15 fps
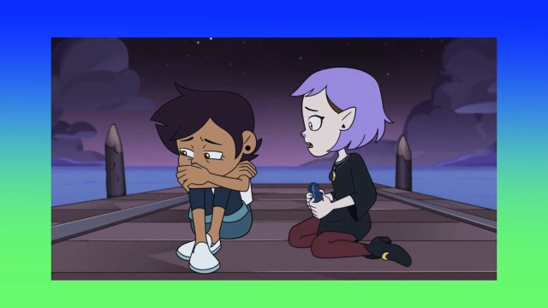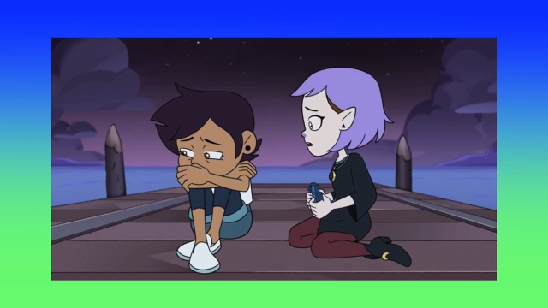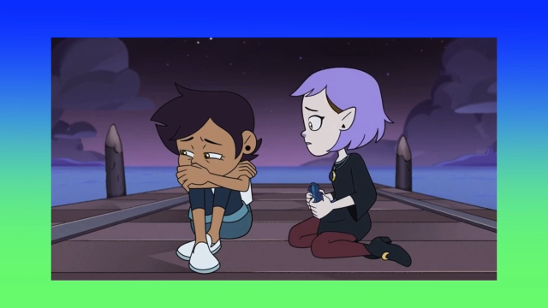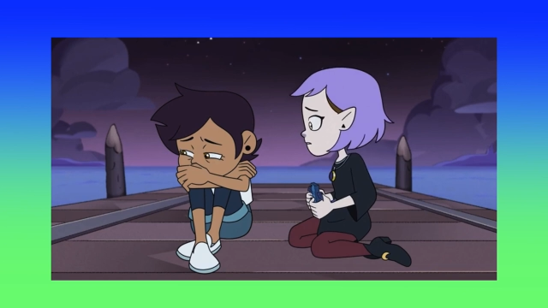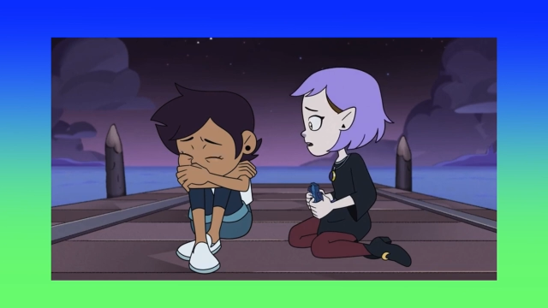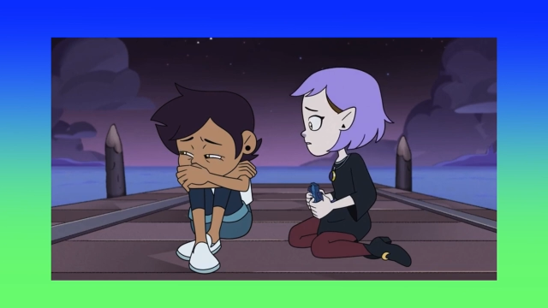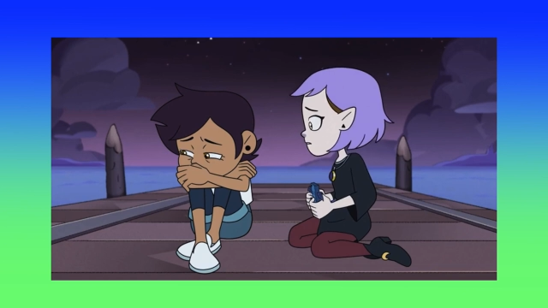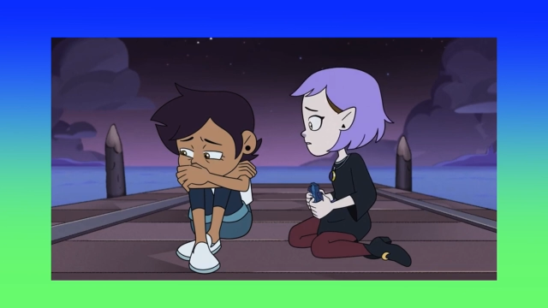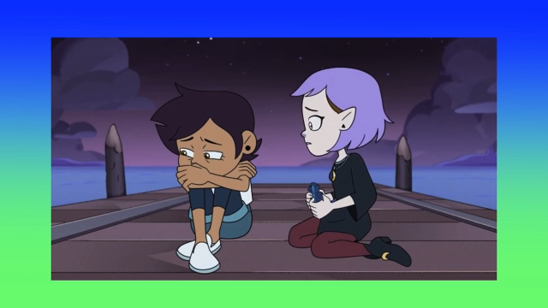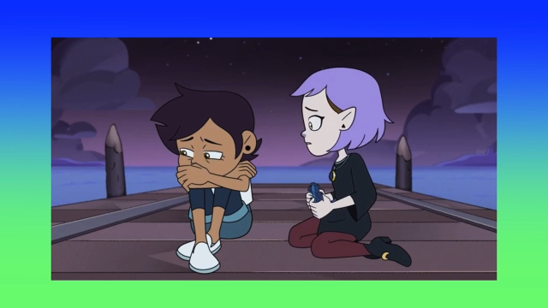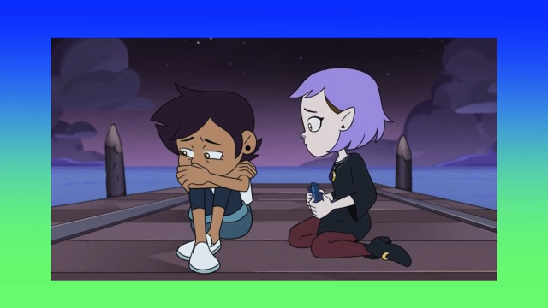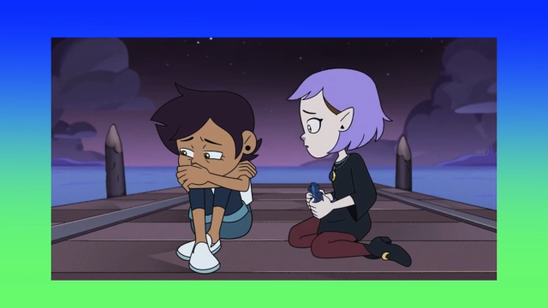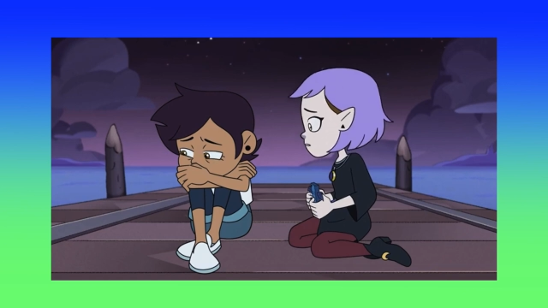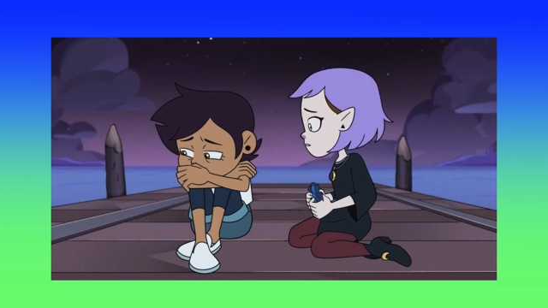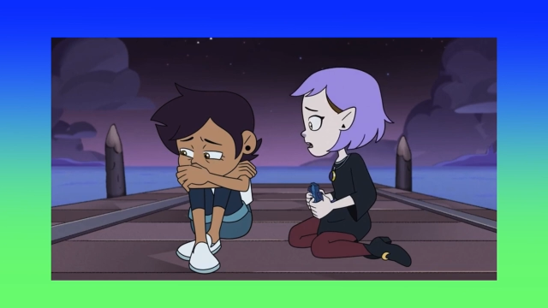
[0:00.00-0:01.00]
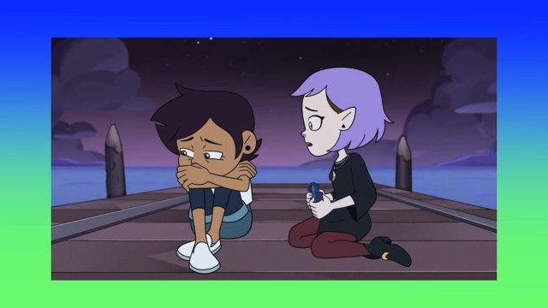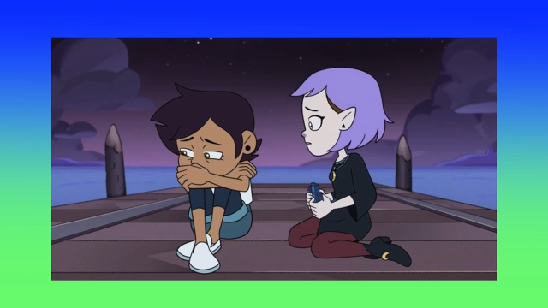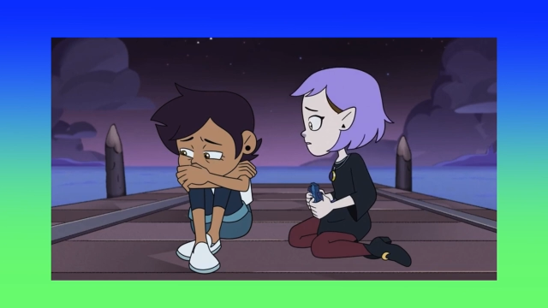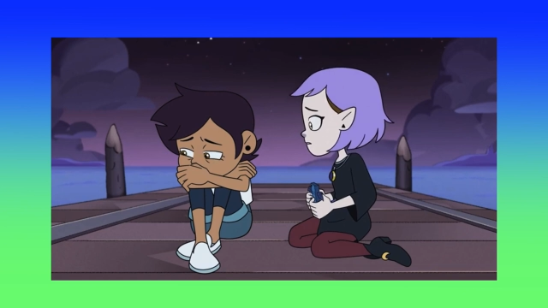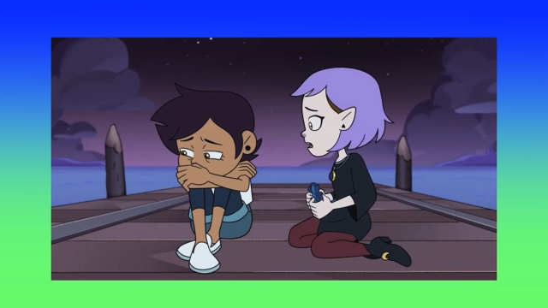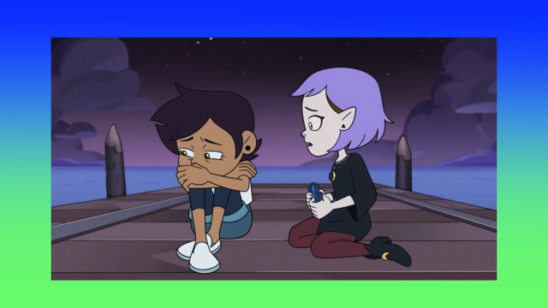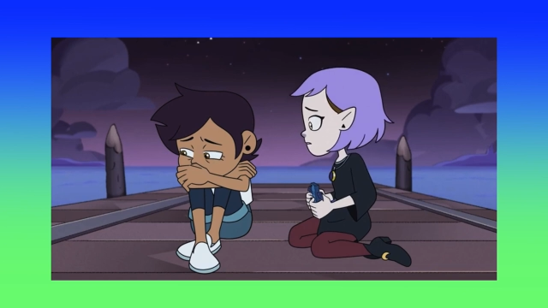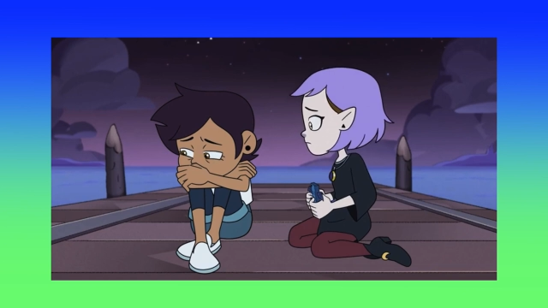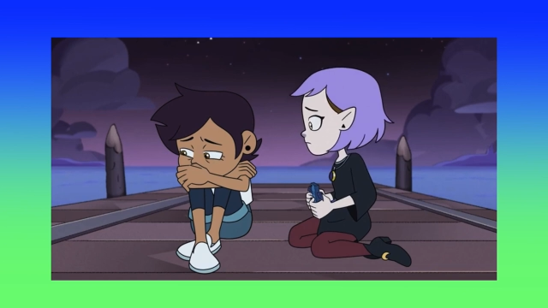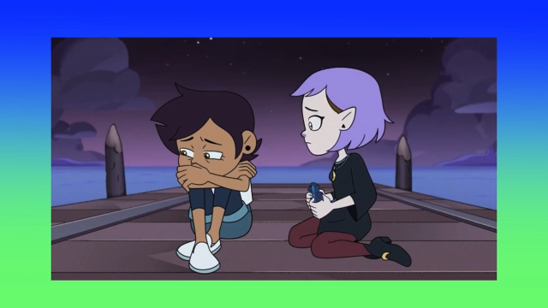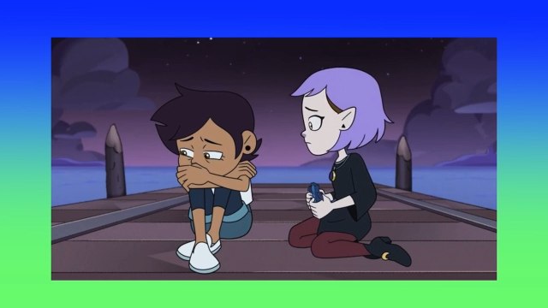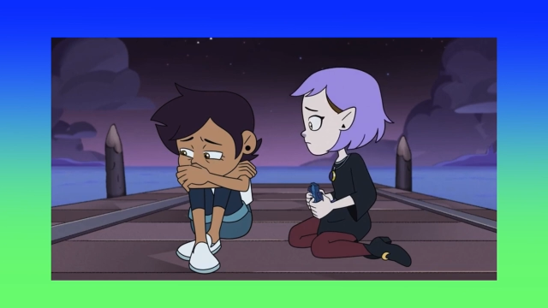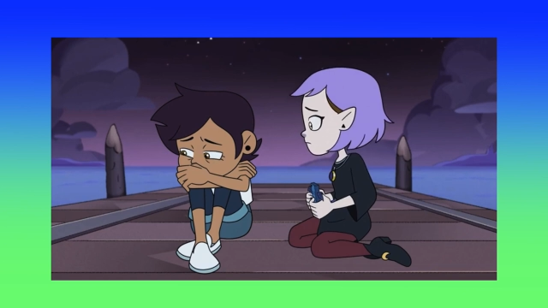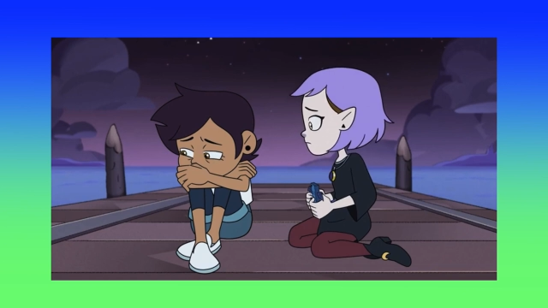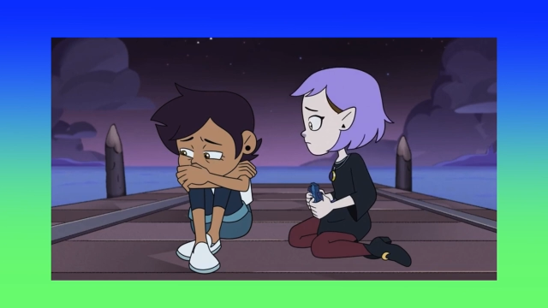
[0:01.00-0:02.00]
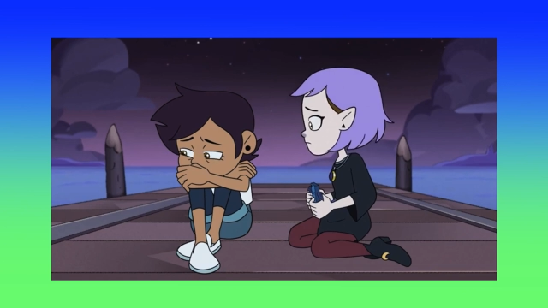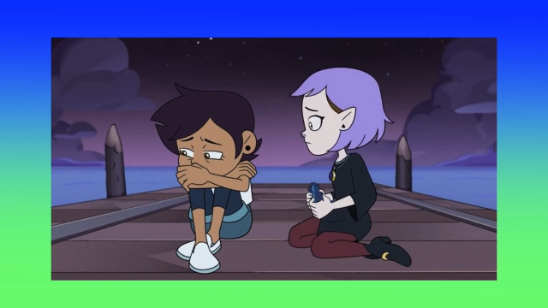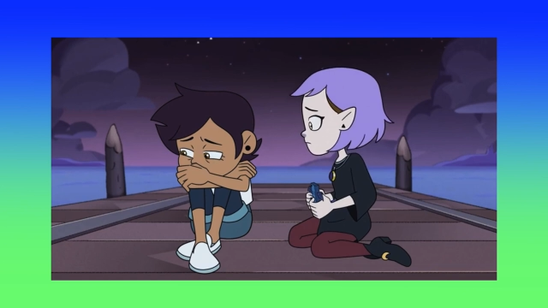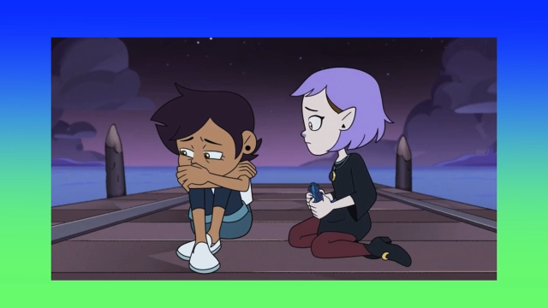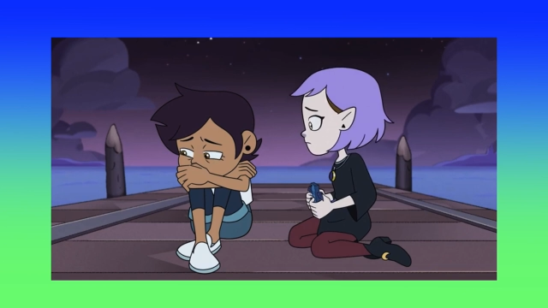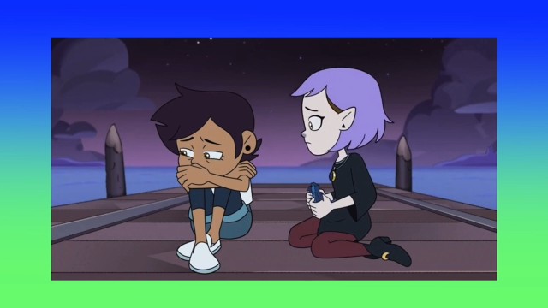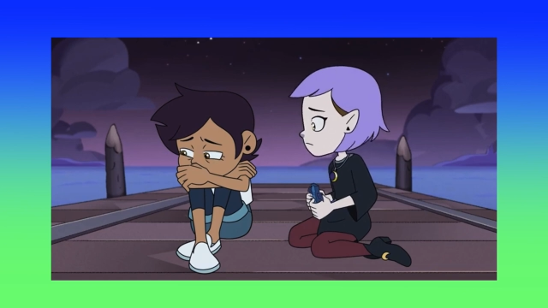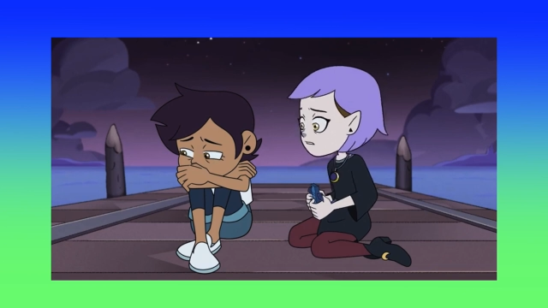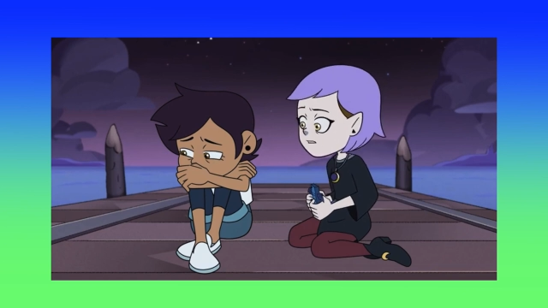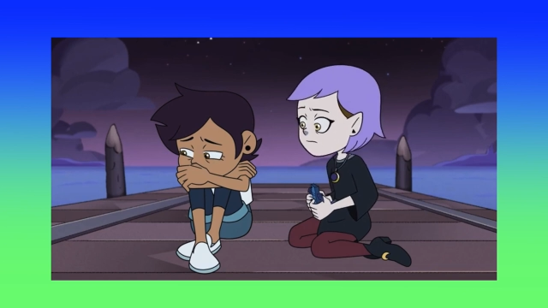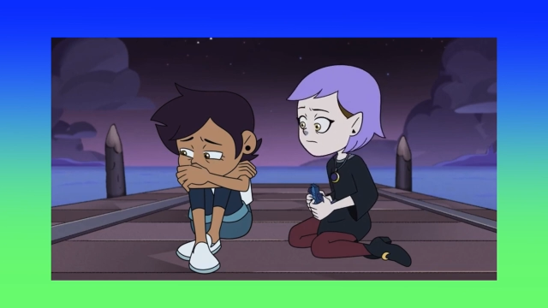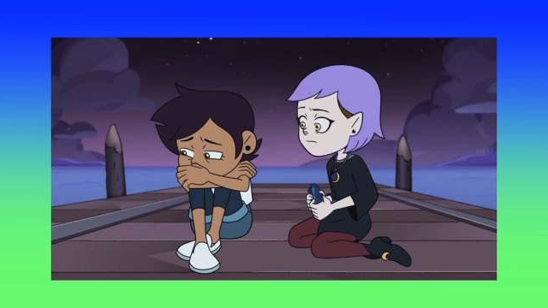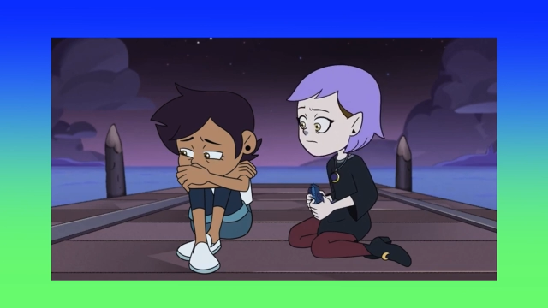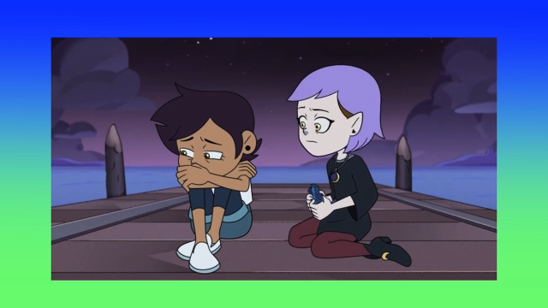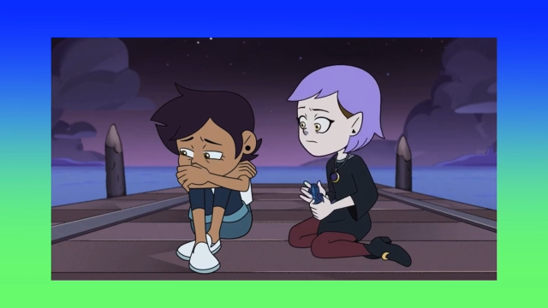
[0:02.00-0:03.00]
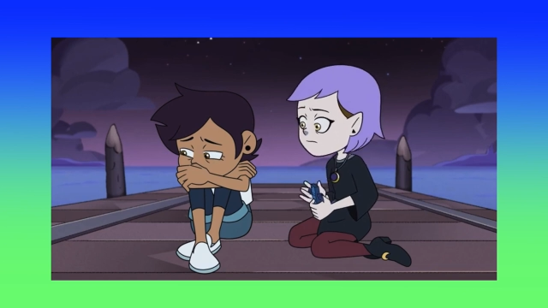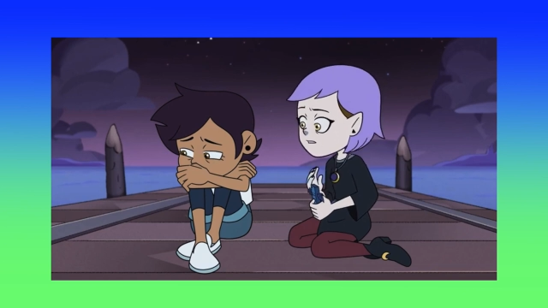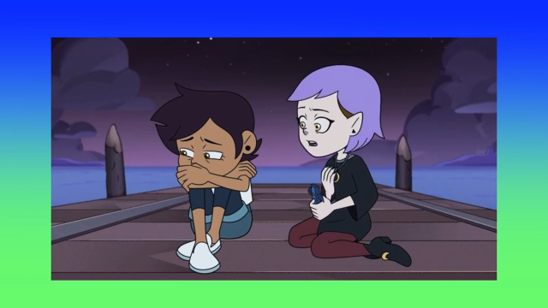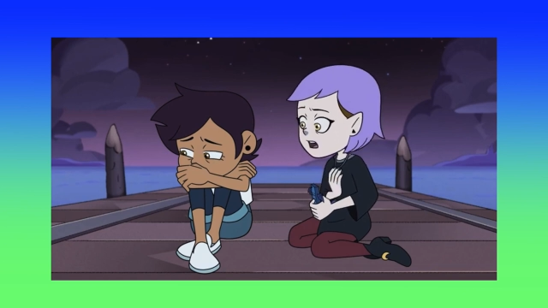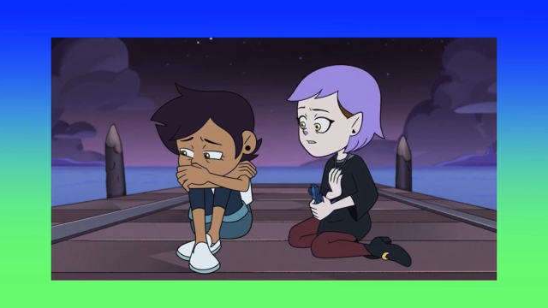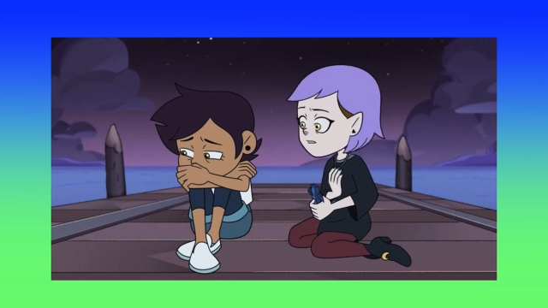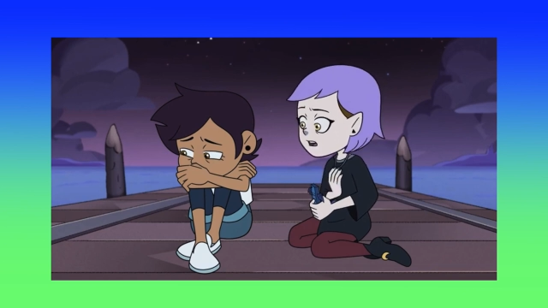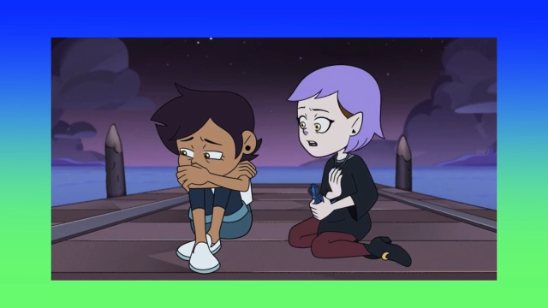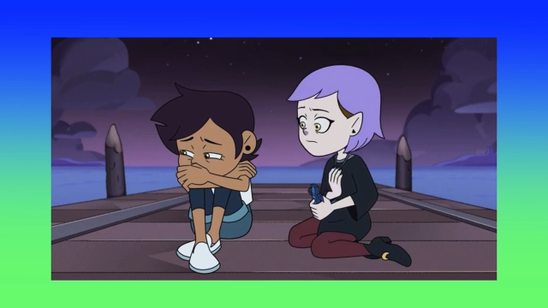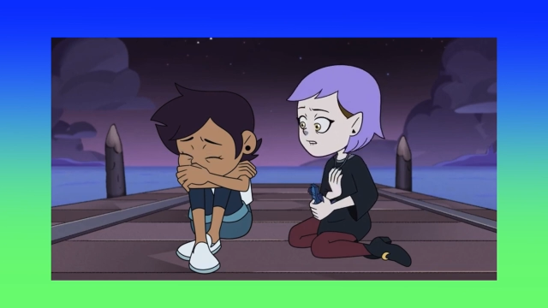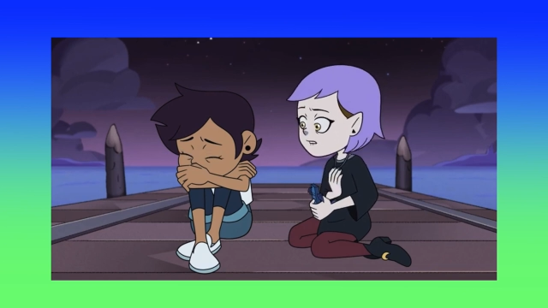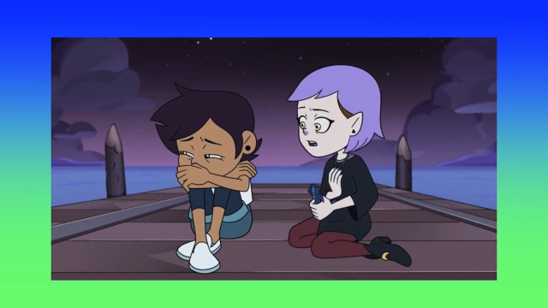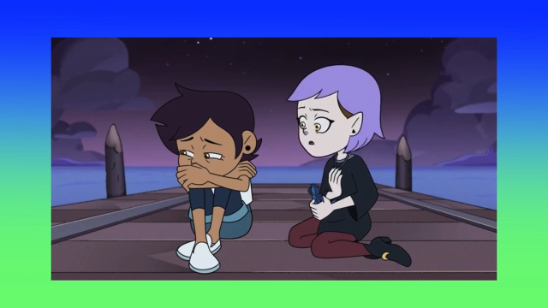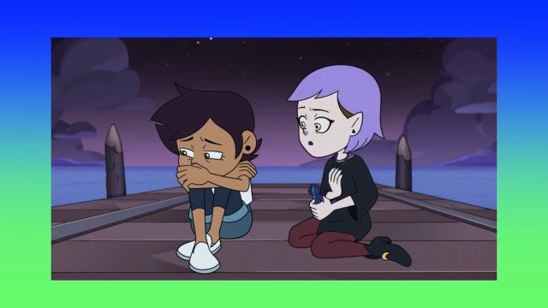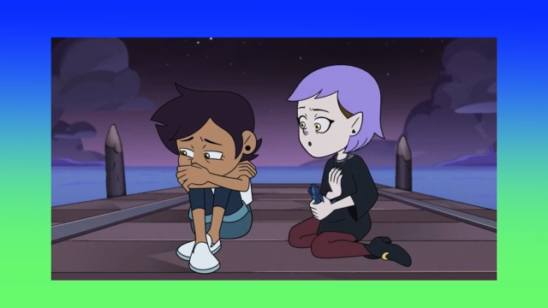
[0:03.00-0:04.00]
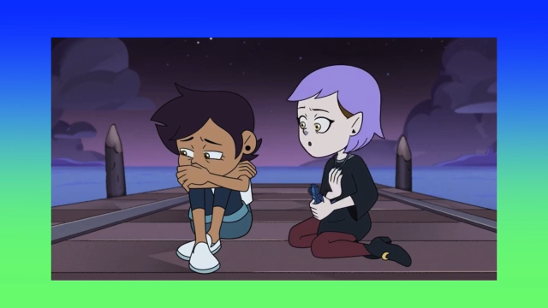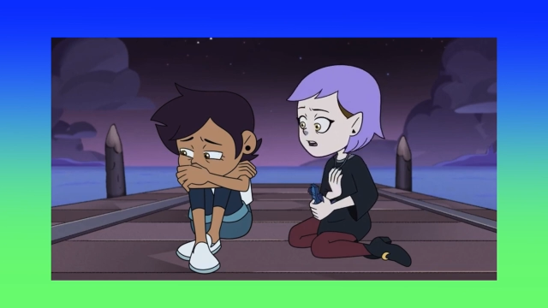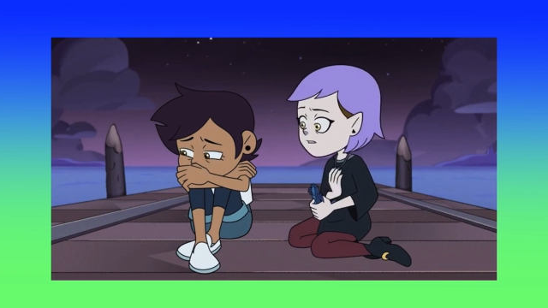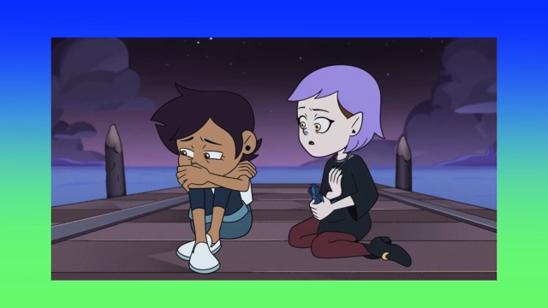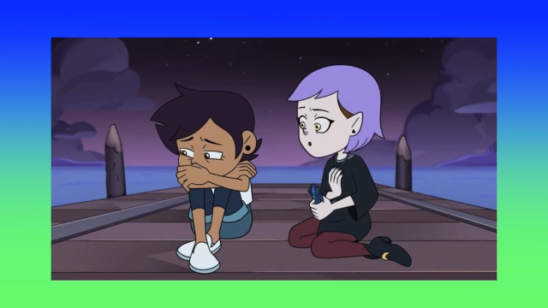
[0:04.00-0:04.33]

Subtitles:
(no speaker visible)